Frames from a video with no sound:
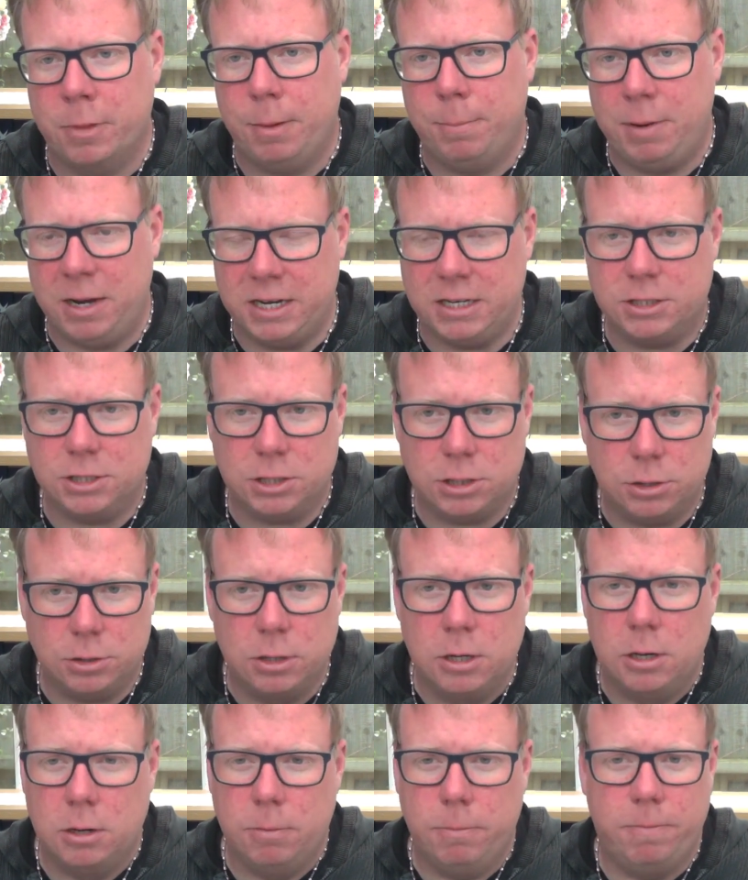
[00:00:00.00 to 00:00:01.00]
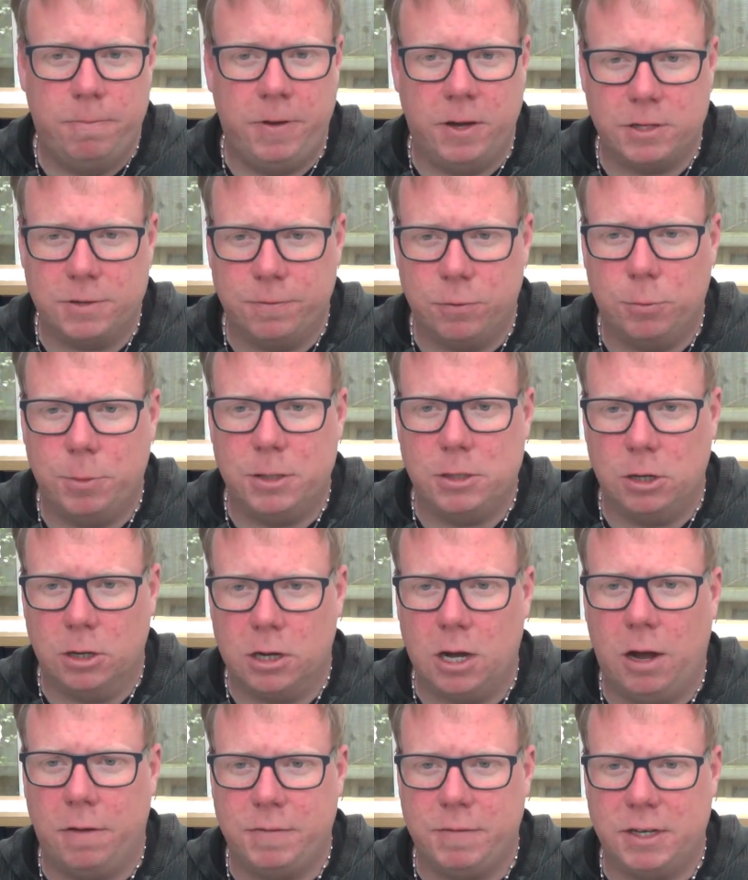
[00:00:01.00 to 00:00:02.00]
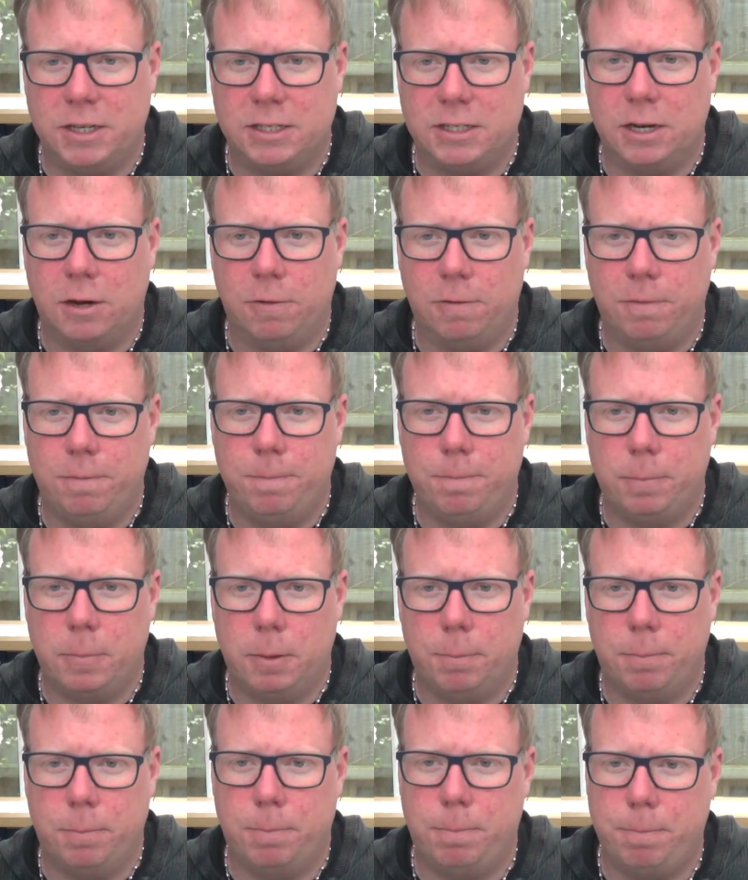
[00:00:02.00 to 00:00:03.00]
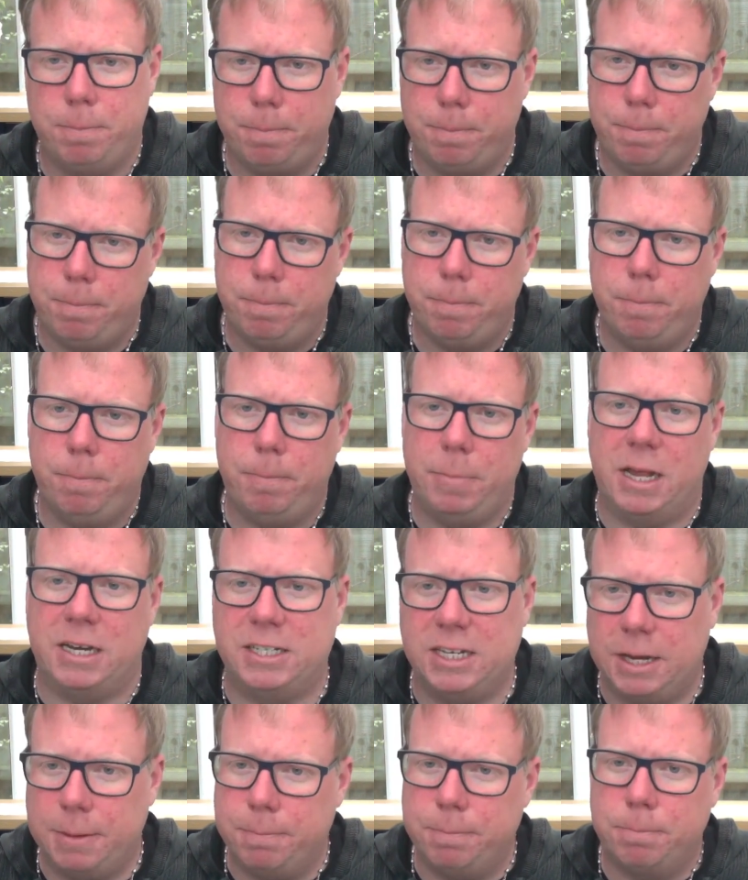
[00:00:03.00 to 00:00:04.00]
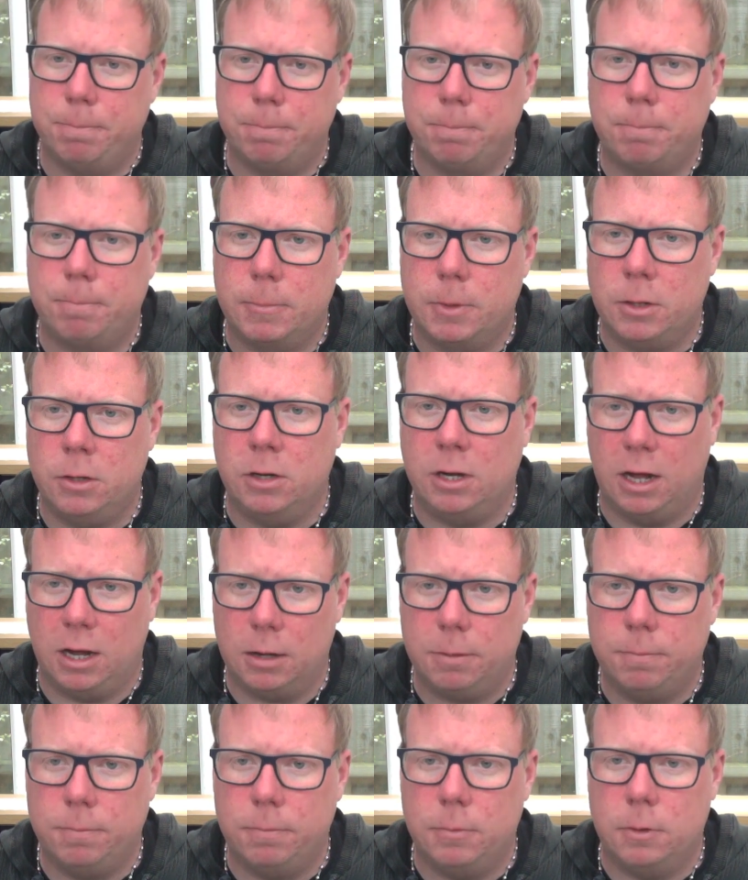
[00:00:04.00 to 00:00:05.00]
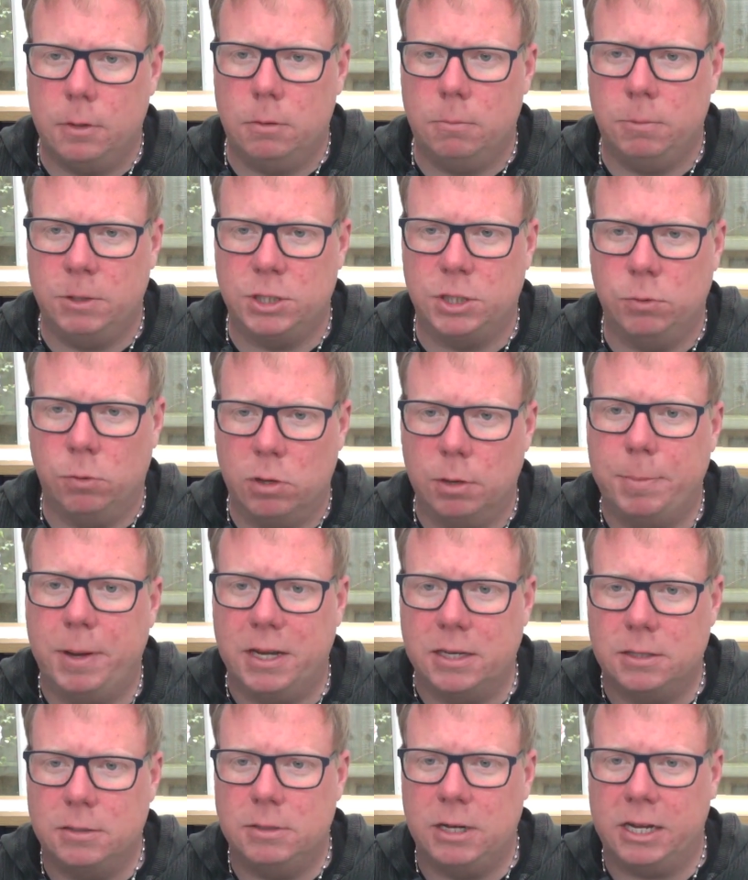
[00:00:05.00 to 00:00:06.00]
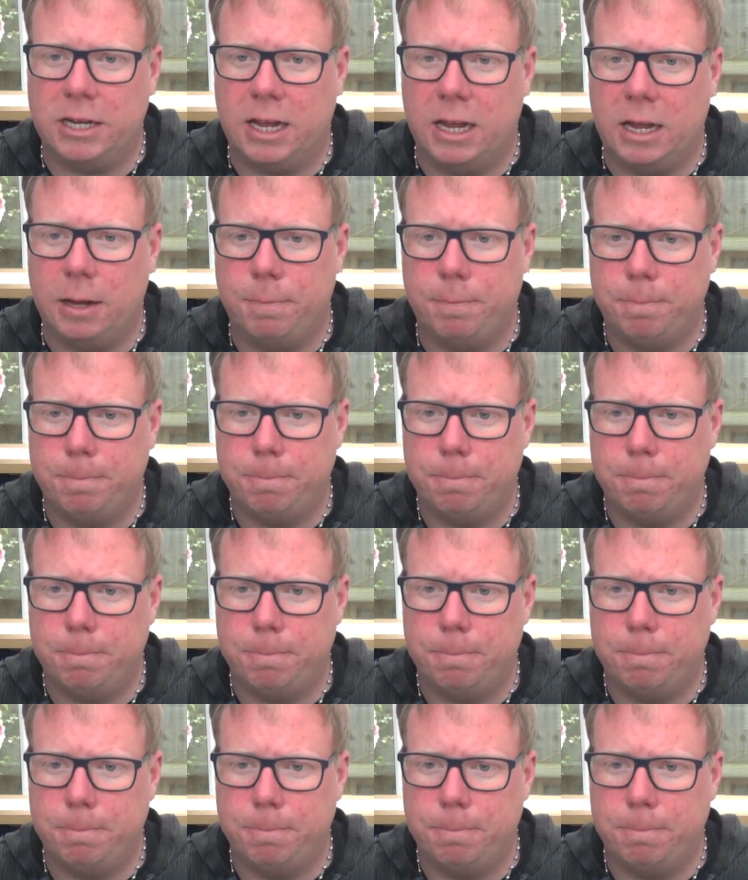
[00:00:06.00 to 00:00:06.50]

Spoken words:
please just, first and foremost, look after yourself. That's it. Good luck. Wishing you all the best. Take care.